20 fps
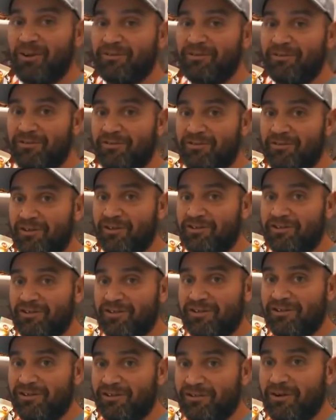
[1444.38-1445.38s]
Quest
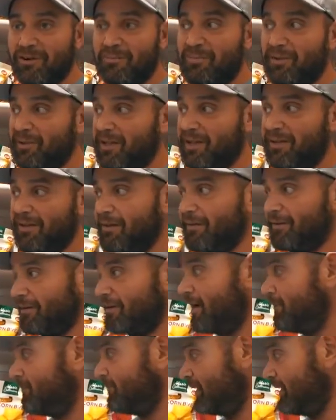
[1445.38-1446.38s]
Nutrition to a billion-dollar
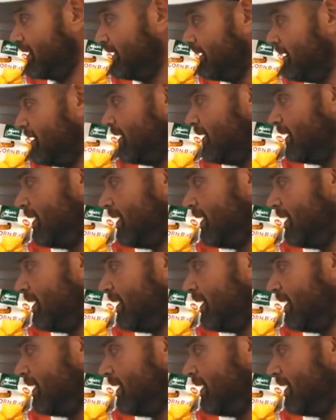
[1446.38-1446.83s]
company,